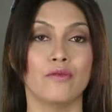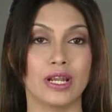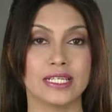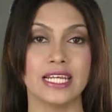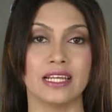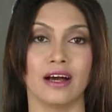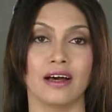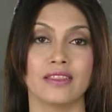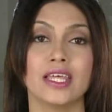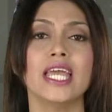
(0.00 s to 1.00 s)

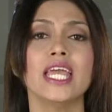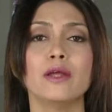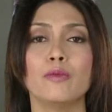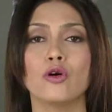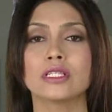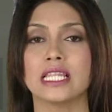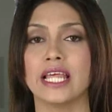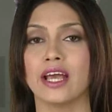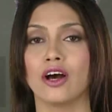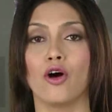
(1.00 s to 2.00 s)
Retina, the innermost
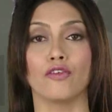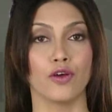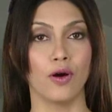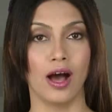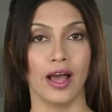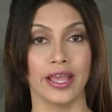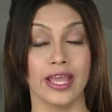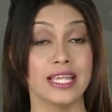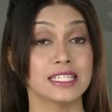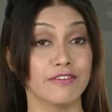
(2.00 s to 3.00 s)
layer of your eye,
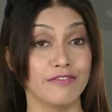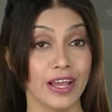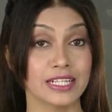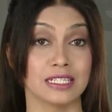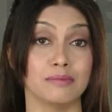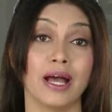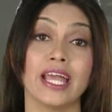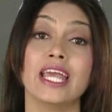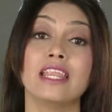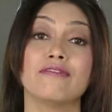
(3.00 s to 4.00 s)
is affected by
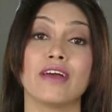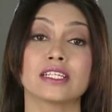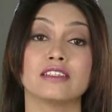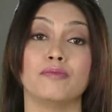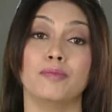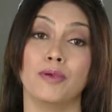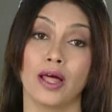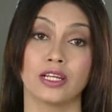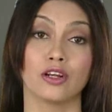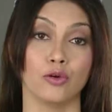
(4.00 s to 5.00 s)
ineffective
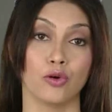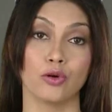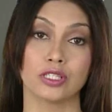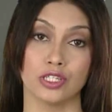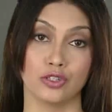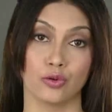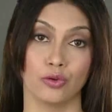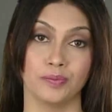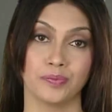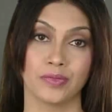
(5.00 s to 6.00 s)
blood glucose control.